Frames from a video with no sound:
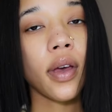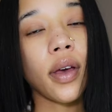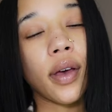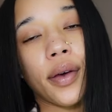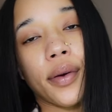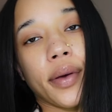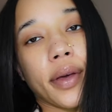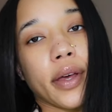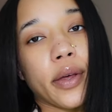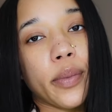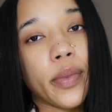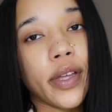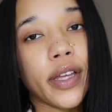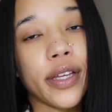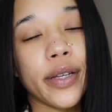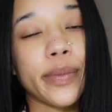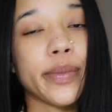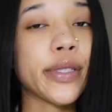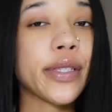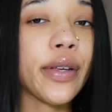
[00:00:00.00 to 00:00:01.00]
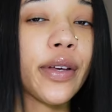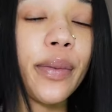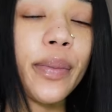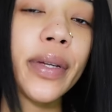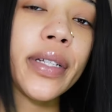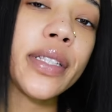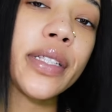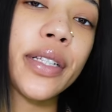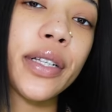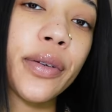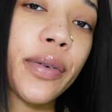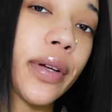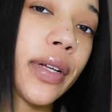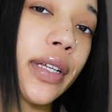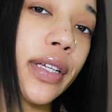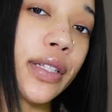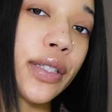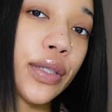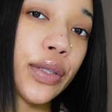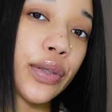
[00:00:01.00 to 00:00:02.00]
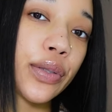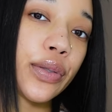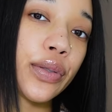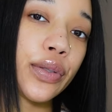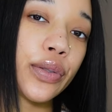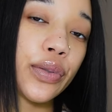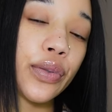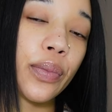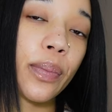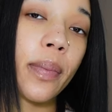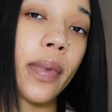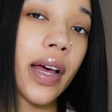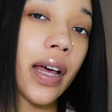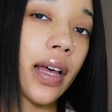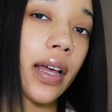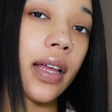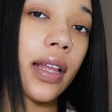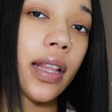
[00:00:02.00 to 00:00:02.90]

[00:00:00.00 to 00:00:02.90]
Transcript: Okay, babe, so I'm about to get ready to do my